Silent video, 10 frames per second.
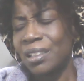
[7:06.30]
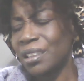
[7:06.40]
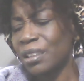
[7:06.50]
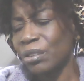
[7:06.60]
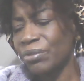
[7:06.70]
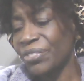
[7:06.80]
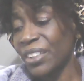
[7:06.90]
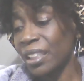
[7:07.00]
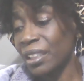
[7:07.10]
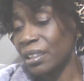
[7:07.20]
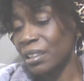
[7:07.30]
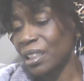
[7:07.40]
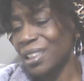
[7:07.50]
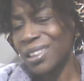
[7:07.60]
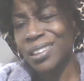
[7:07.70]
don't fit.
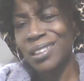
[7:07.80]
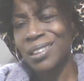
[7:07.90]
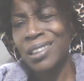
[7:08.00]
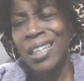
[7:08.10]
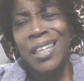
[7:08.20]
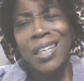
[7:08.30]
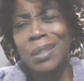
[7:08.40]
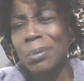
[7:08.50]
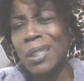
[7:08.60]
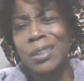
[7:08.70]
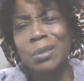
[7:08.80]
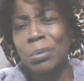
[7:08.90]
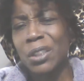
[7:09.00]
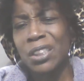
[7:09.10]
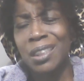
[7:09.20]
He be in too
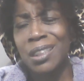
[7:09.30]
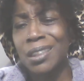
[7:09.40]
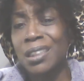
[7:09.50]
much shit.